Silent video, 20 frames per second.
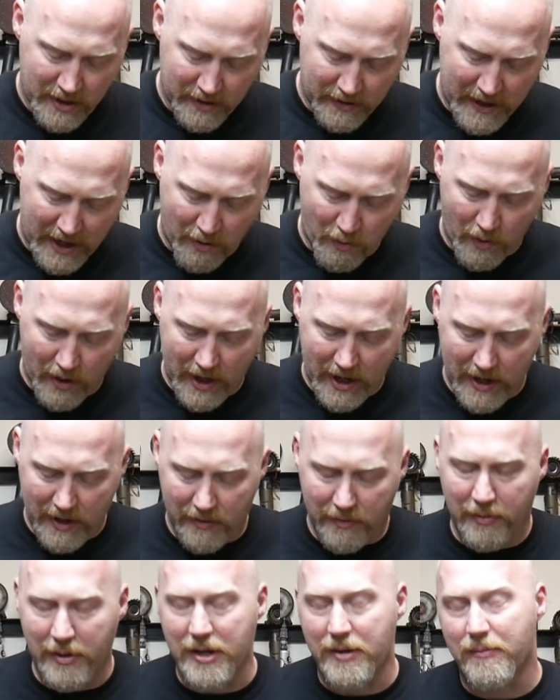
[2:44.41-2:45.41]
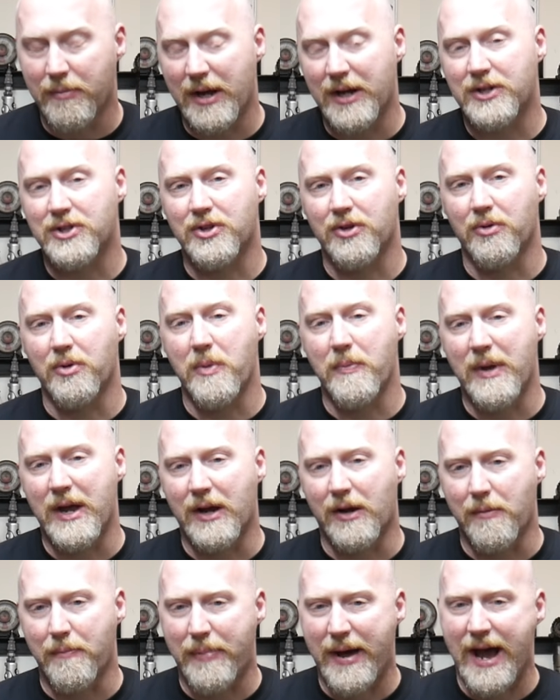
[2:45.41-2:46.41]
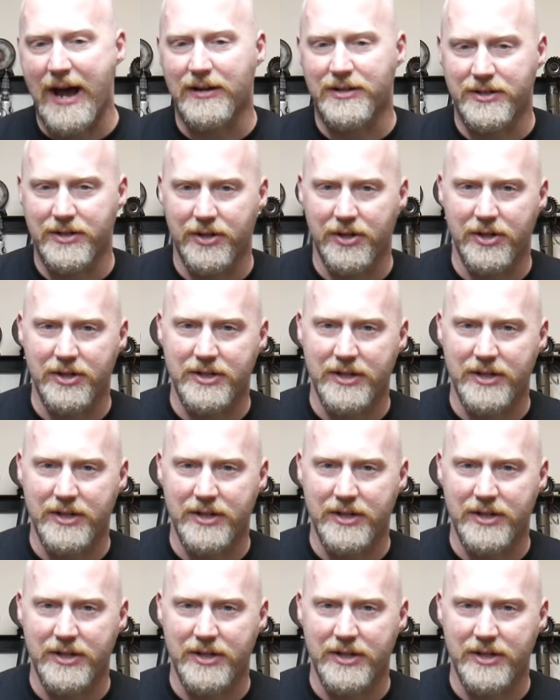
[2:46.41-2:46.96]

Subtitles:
That way we make sure we make a passenger